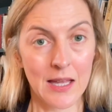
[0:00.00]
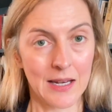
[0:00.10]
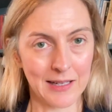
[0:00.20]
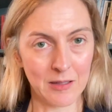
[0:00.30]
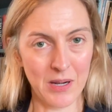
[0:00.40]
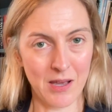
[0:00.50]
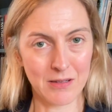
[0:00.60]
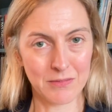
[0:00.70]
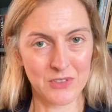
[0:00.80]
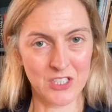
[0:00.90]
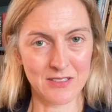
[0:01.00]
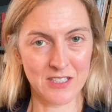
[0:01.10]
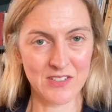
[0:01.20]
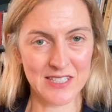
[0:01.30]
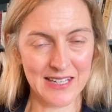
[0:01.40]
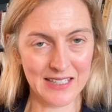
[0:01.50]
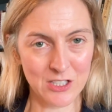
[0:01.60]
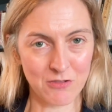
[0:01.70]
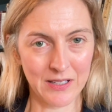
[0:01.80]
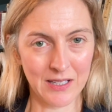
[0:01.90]
Little plug, Shared Services Link is
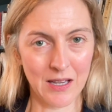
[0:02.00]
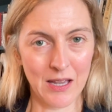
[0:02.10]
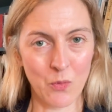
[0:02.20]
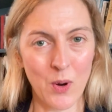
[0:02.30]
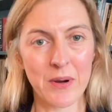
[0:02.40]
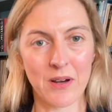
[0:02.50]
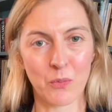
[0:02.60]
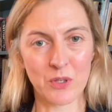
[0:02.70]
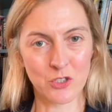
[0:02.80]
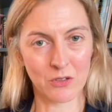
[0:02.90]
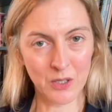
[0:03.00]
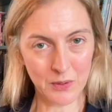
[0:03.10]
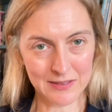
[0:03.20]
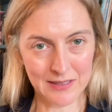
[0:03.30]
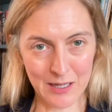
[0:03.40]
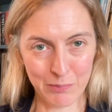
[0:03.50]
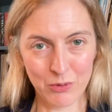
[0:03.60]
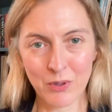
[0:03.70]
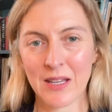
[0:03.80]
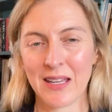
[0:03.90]
running a webinar with John Lewis in April,